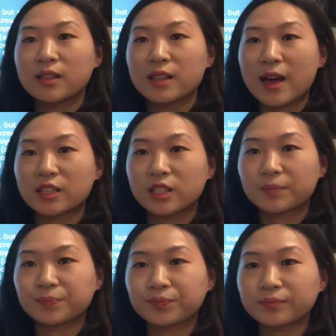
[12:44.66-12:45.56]
that
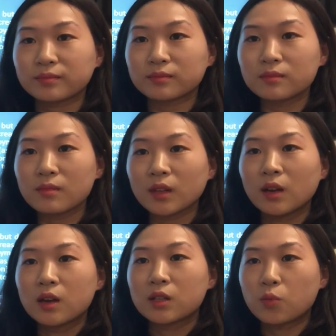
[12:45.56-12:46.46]

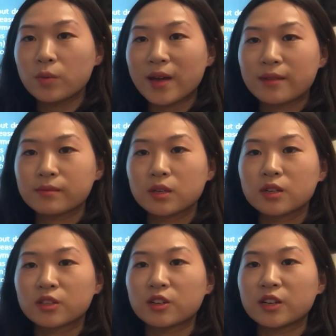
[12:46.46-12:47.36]
the woman,
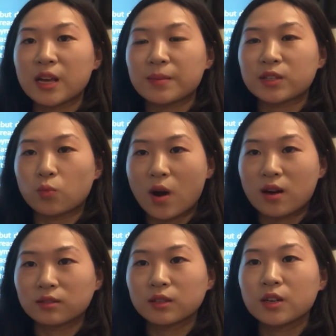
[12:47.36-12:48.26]
surname is
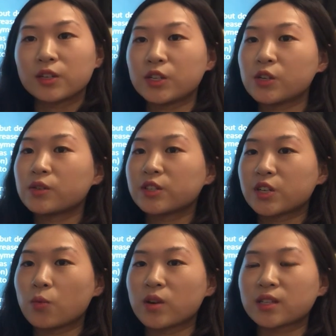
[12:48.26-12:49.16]
Wang, knew
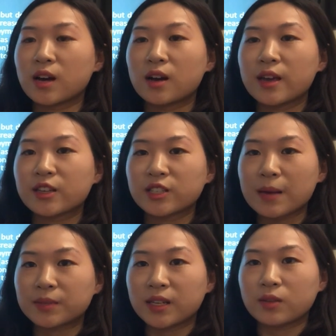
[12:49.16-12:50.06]
she was
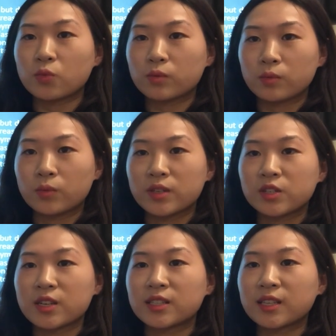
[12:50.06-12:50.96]
accepting when
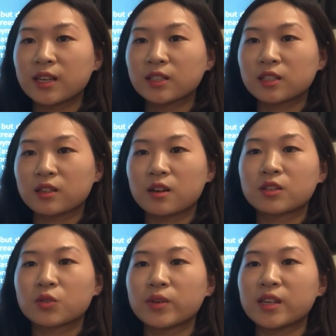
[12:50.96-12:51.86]
she signed a
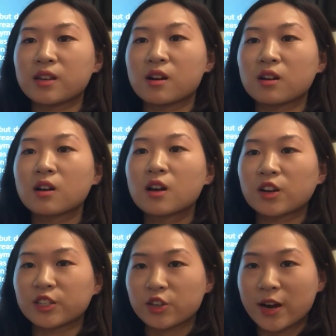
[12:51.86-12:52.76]
3-year
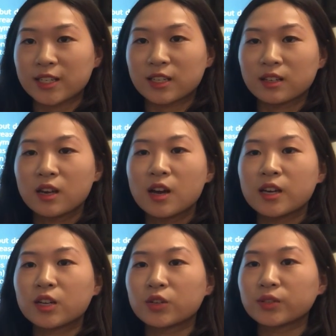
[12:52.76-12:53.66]
contract,
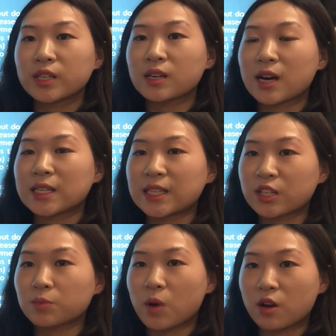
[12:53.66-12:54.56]
including a
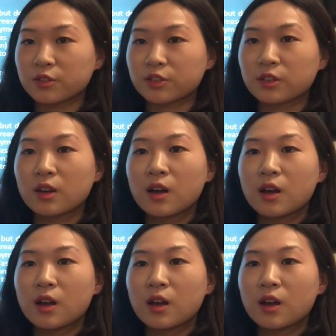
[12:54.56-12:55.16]
6 months